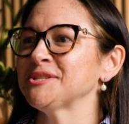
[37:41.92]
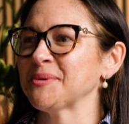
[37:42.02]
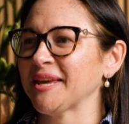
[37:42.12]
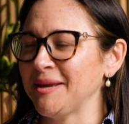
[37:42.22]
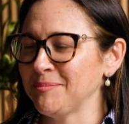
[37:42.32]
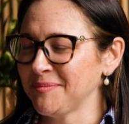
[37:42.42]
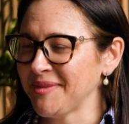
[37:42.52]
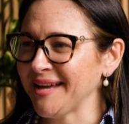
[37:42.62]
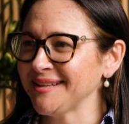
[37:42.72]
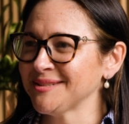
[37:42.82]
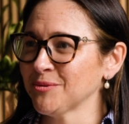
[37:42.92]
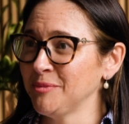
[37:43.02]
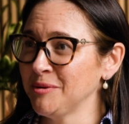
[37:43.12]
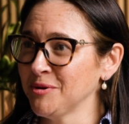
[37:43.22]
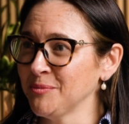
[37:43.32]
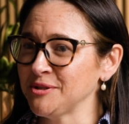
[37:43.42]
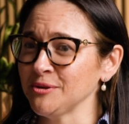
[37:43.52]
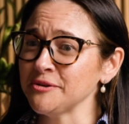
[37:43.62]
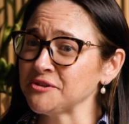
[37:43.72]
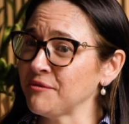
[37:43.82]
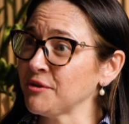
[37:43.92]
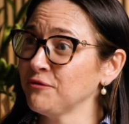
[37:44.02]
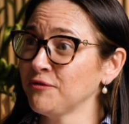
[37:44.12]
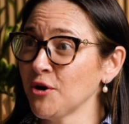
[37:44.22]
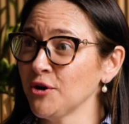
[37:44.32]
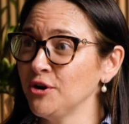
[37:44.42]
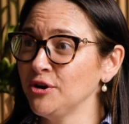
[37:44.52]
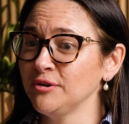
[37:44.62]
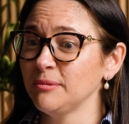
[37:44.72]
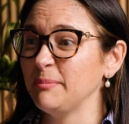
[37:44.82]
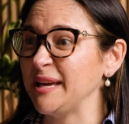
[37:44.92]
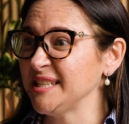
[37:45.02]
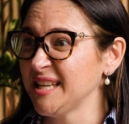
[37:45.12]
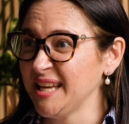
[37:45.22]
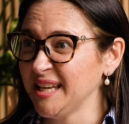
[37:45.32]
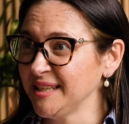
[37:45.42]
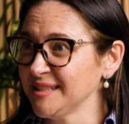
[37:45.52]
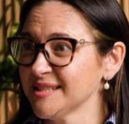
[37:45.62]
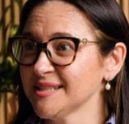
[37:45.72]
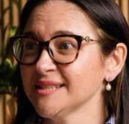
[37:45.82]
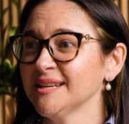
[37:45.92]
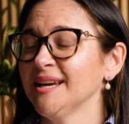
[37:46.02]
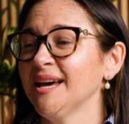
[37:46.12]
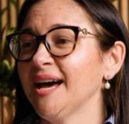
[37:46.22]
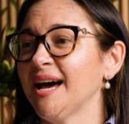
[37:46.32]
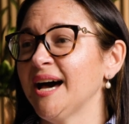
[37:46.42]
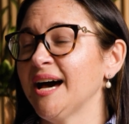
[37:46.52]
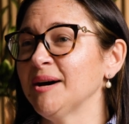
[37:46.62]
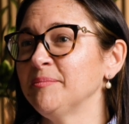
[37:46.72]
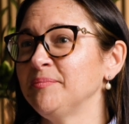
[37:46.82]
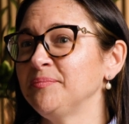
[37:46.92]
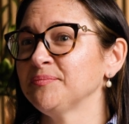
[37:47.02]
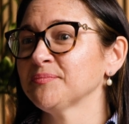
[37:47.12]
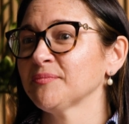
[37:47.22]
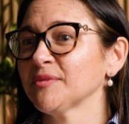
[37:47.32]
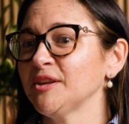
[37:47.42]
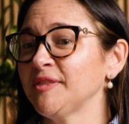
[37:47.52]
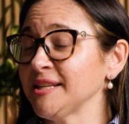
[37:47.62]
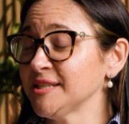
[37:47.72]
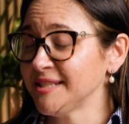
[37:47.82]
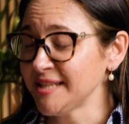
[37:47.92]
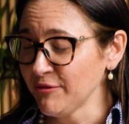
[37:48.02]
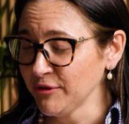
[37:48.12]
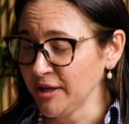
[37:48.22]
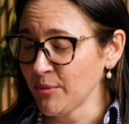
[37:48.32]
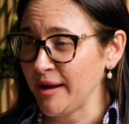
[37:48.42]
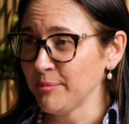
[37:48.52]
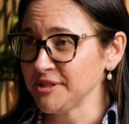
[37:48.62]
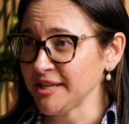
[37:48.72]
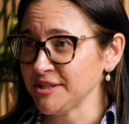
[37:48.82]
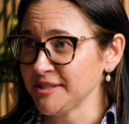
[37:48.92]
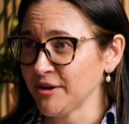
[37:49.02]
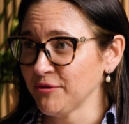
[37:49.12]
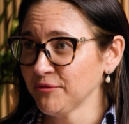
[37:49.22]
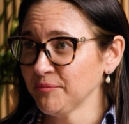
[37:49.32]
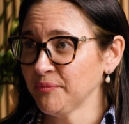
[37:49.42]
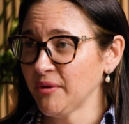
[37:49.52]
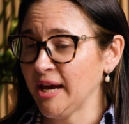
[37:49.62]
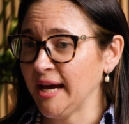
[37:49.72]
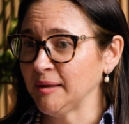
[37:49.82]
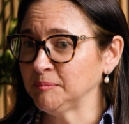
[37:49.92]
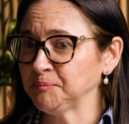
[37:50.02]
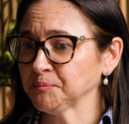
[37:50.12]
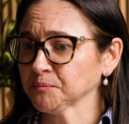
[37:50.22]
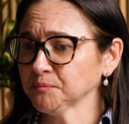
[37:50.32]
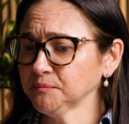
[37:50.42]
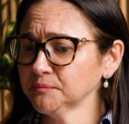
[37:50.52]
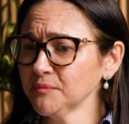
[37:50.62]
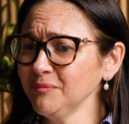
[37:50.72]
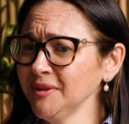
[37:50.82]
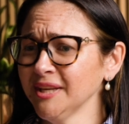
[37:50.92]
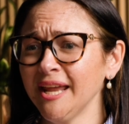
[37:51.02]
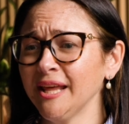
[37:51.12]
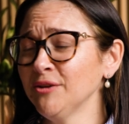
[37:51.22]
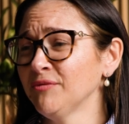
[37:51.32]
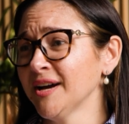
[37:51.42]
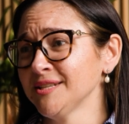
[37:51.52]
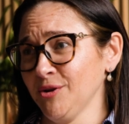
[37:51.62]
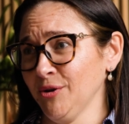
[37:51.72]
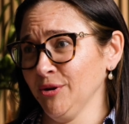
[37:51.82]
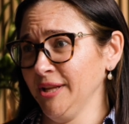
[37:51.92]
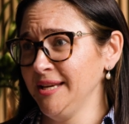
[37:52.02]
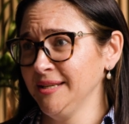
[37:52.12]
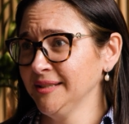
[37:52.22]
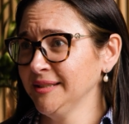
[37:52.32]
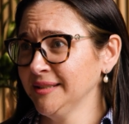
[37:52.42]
So we keep that to a minimum. We do lots over the phone, meetings. That's definitely a way to protect yourself. Getting advice early.